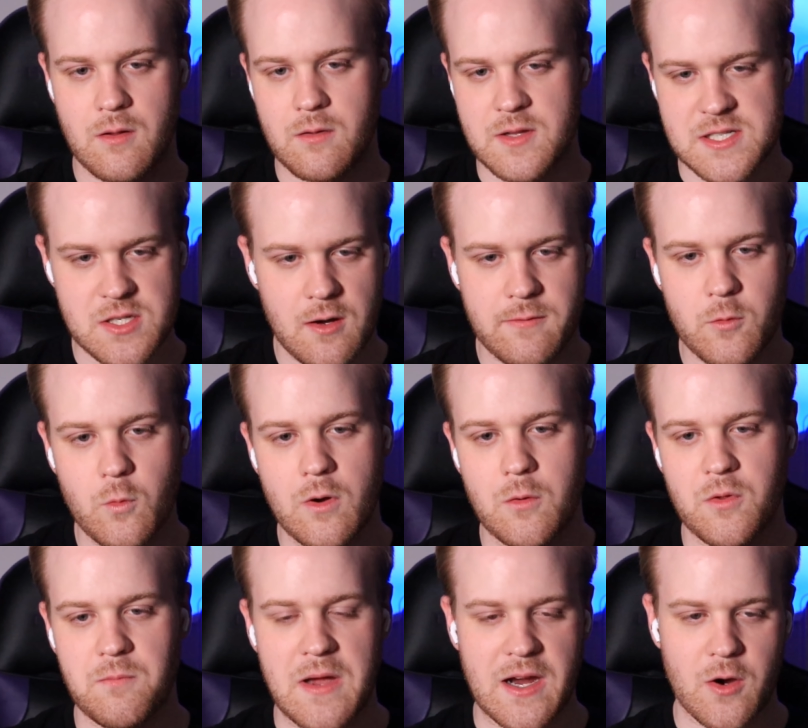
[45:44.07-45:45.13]
the software,
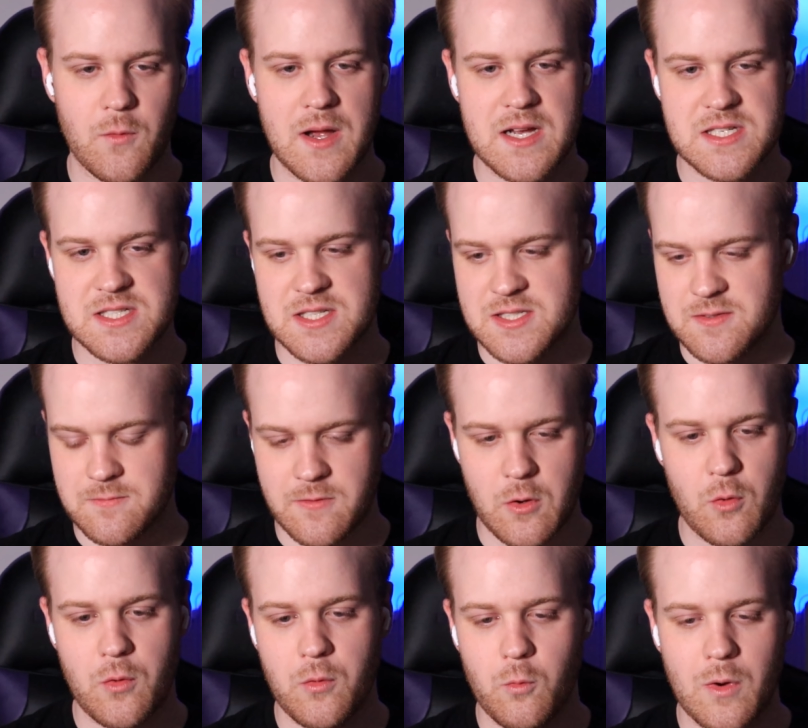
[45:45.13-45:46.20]
with Mac OS, his
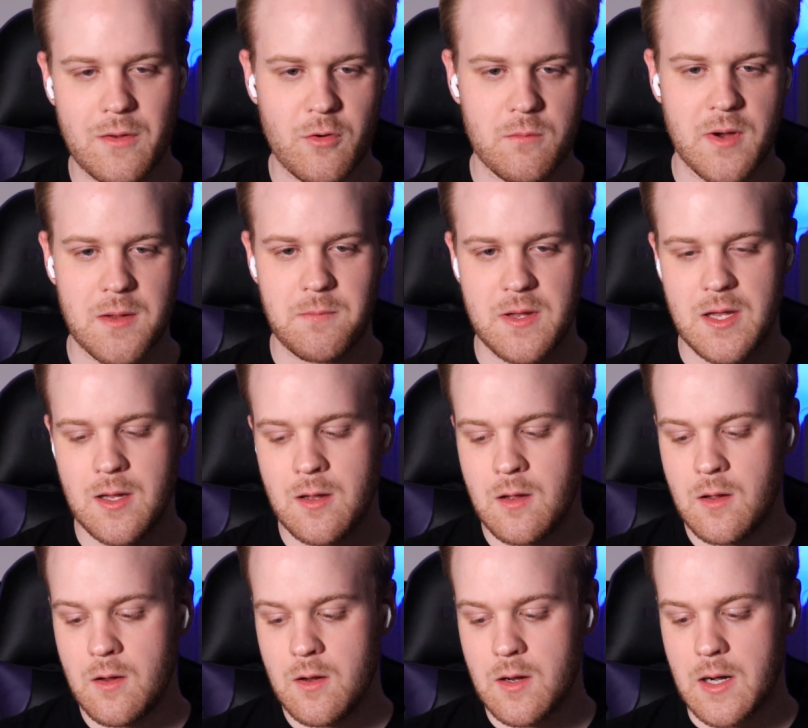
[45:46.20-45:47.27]
phone, whatever it might be,
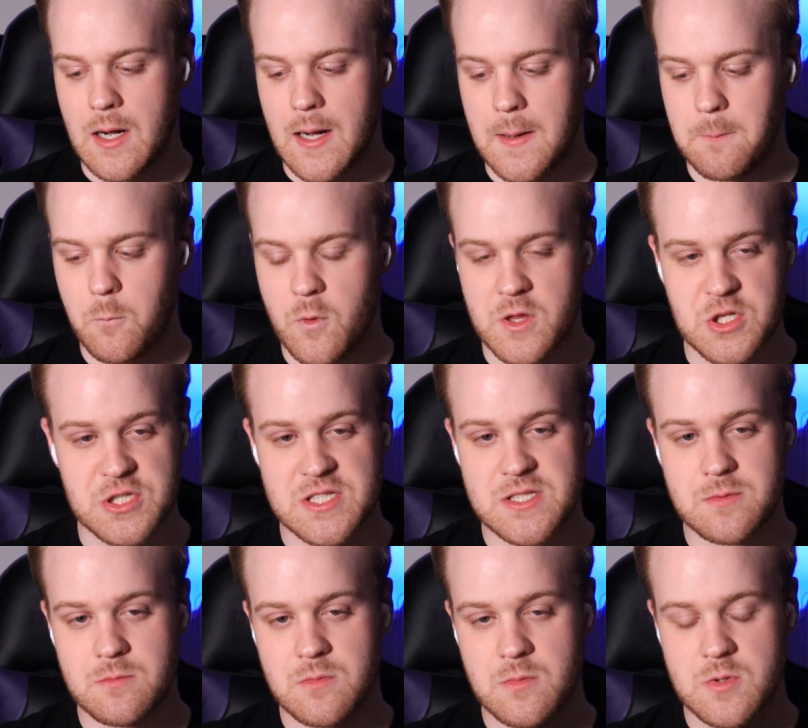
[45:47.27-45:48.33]
um, with just
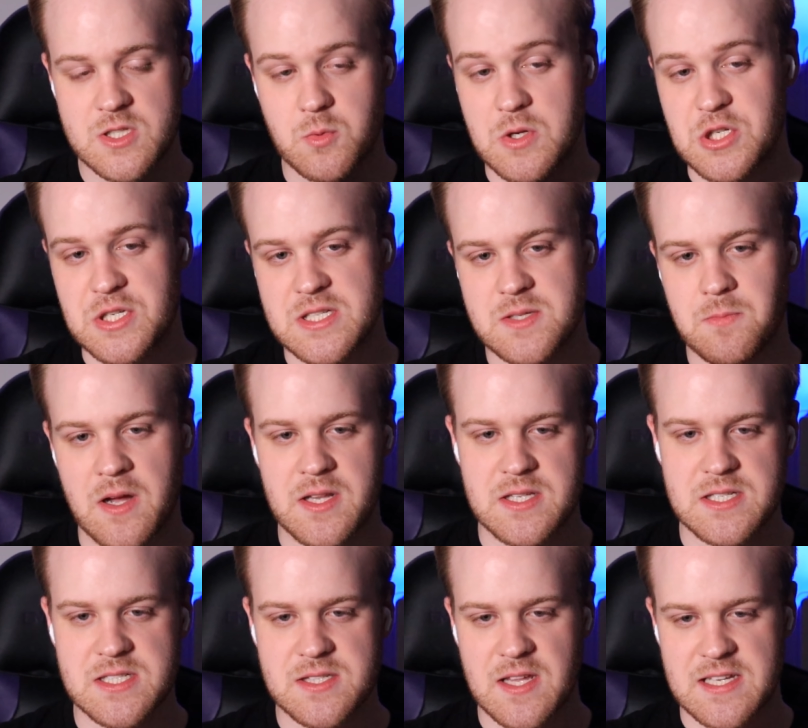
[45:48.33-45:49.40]
switches,
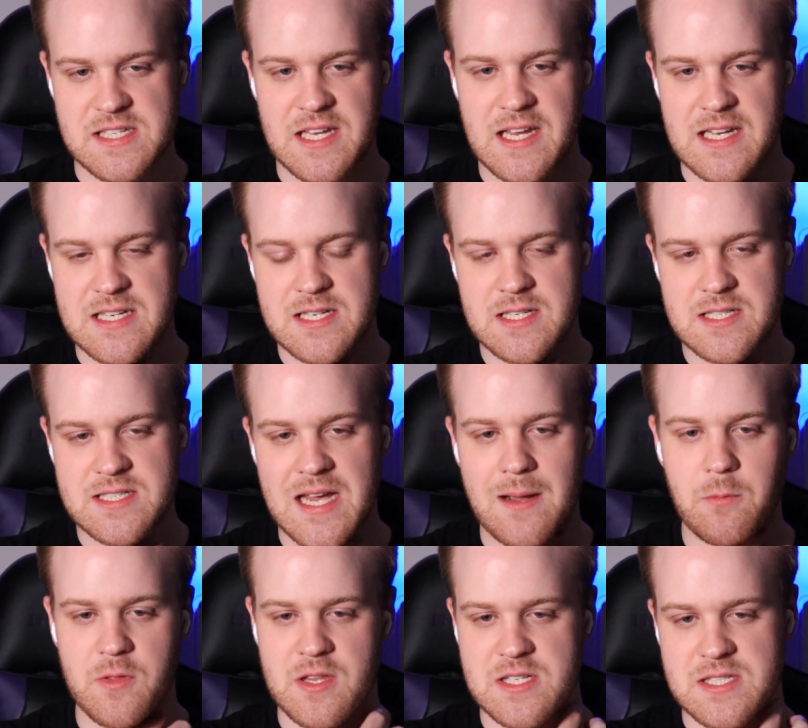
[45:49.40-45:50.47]
buttons, things that he can tap
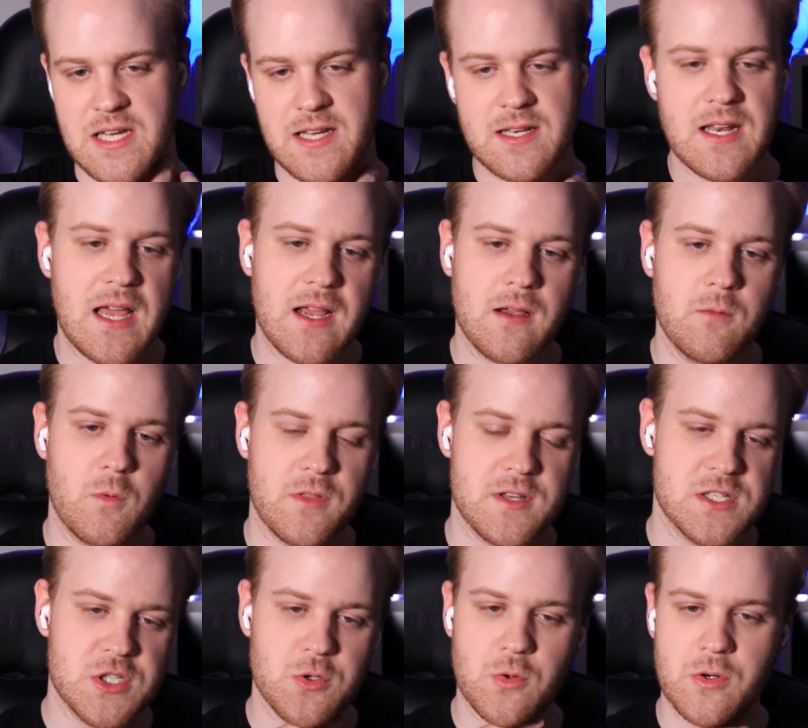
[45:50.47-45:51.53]
with his like neck, with his
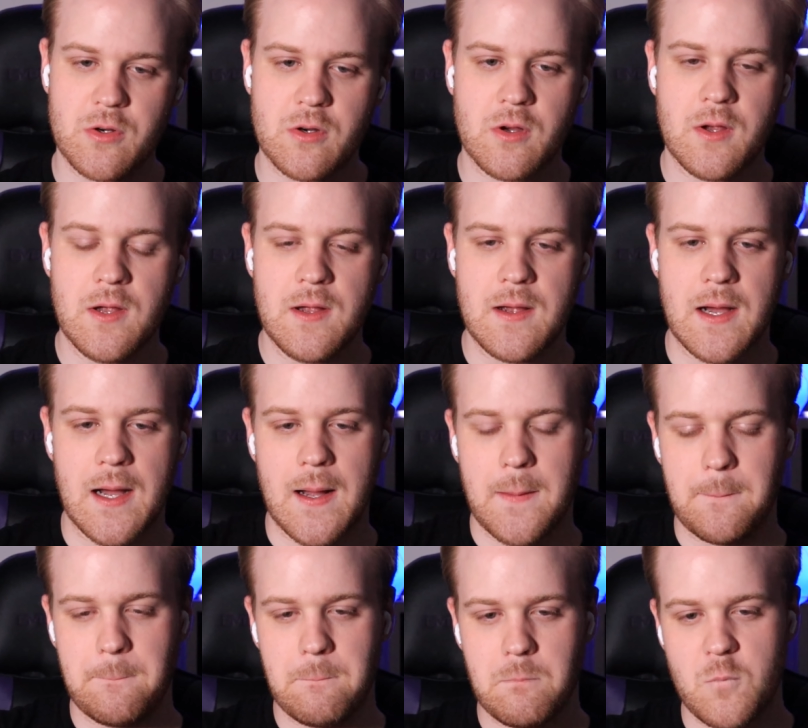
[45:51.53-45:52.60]
shoulder,
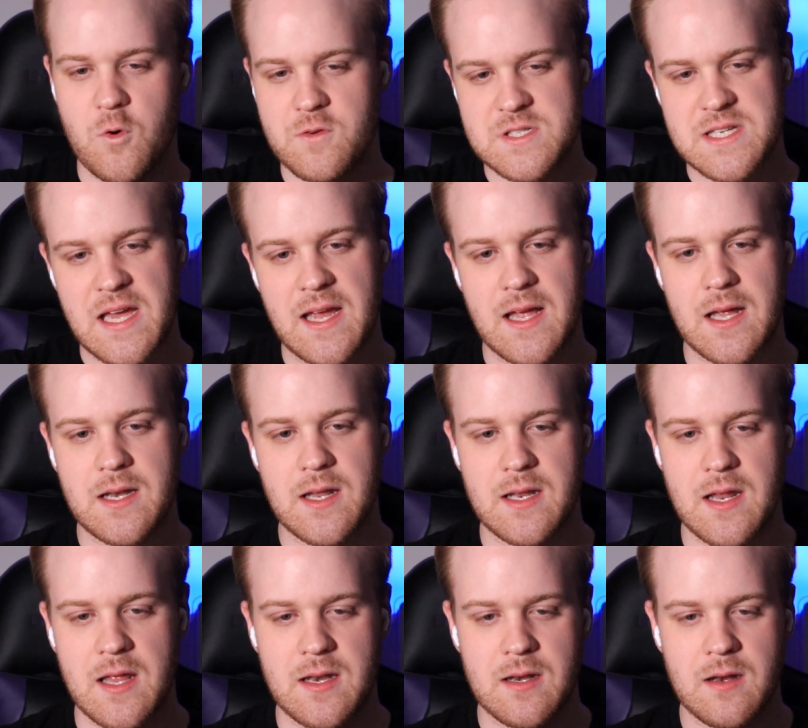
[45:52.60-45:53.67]
um, move his hand, and,
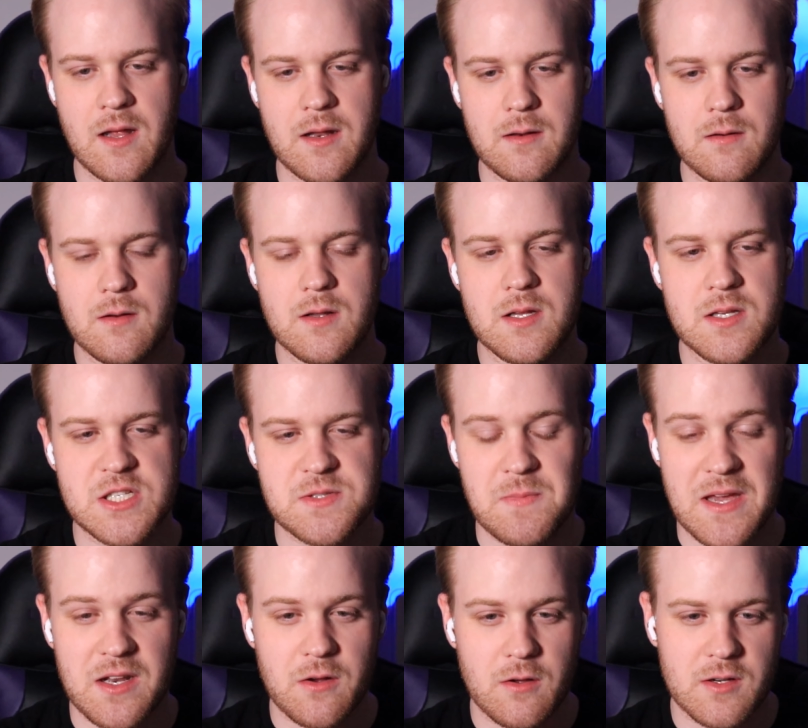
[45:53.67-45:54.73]
and and just
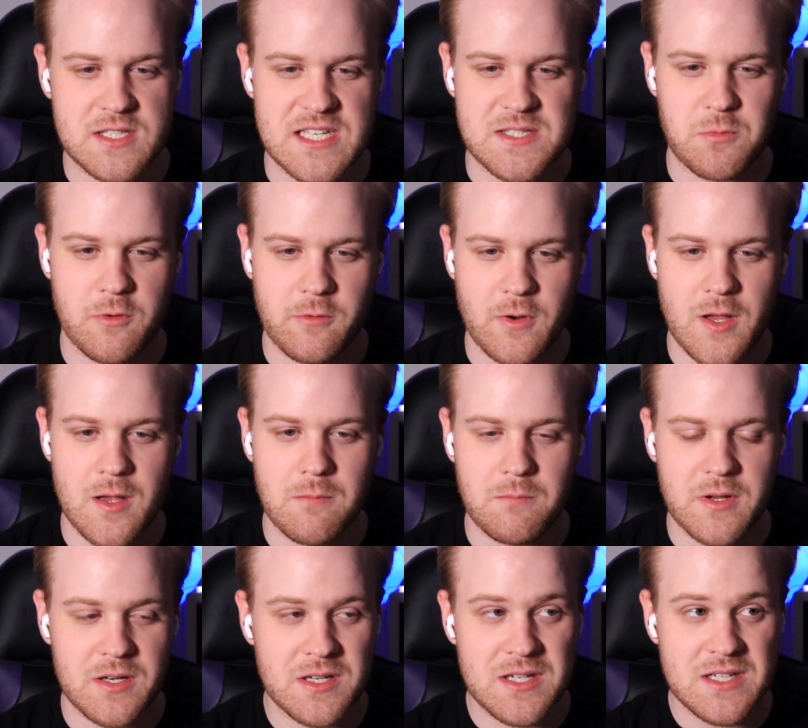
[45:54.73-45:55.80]
make it all accessible for him.
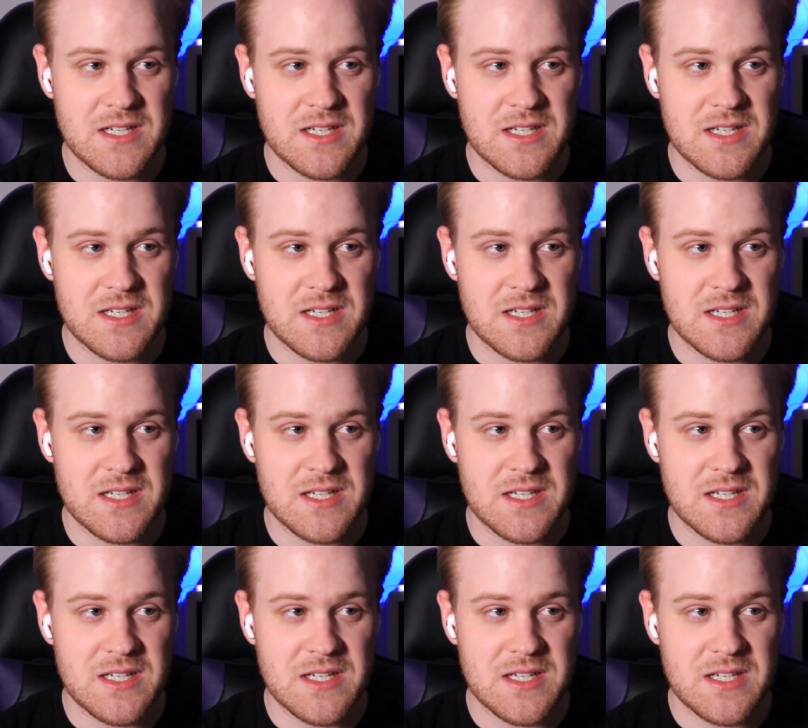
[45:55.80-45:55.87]
But